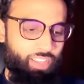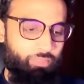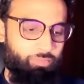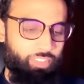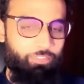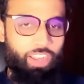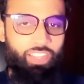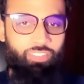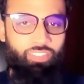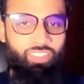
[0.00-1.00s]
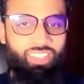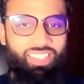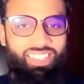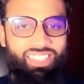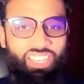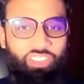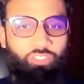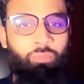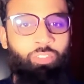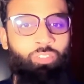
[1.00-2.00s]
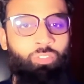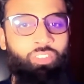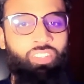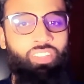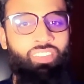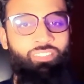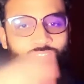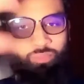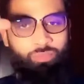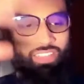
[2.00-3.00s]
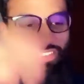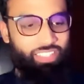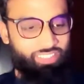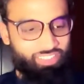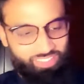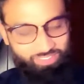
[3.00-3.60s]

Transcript: define digital maturity from that lens?